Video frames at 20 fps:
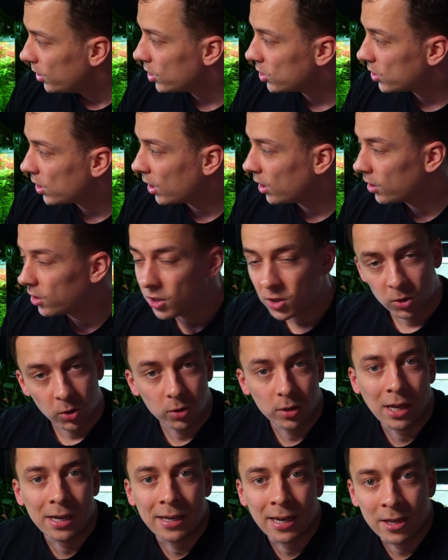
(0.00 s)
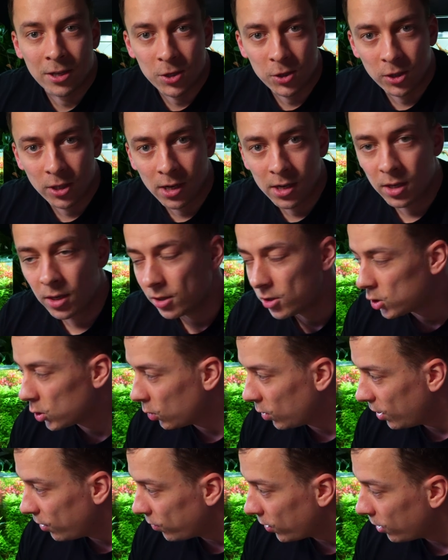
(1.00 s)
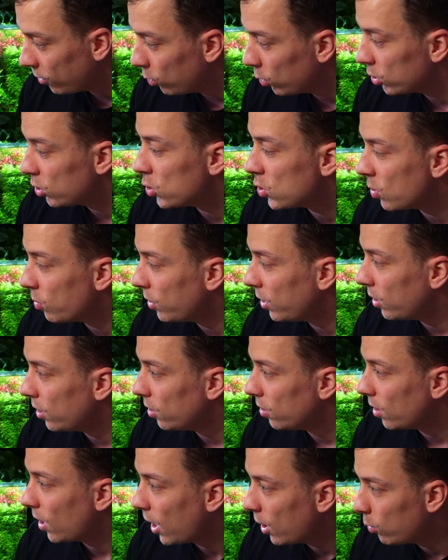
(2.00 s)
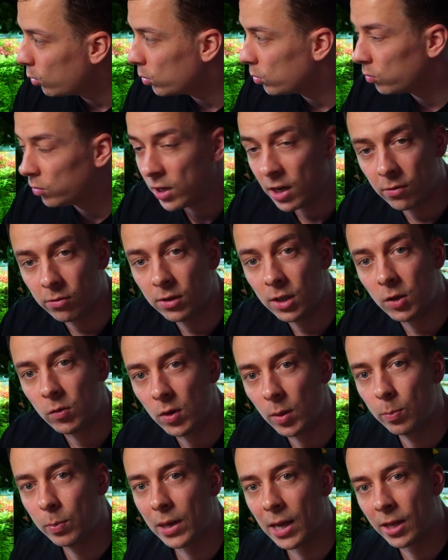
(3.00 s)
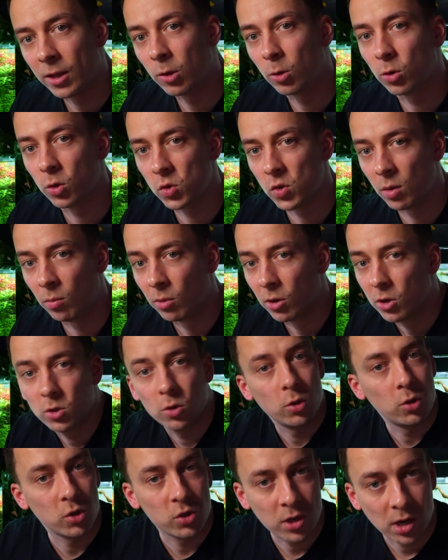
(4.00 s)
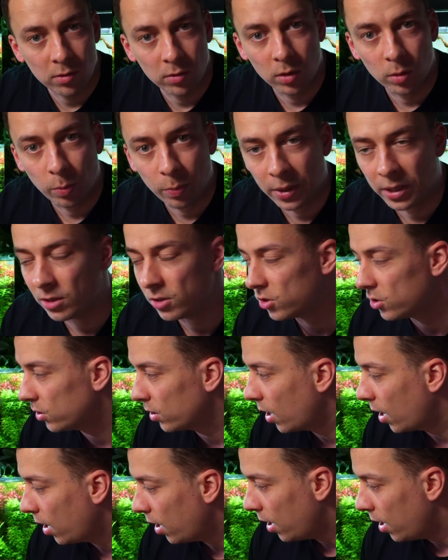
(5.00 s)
This tank is not that dense yet. So if I were to trim in here, I would definitely replant all the trimmings. So it just kind of depends.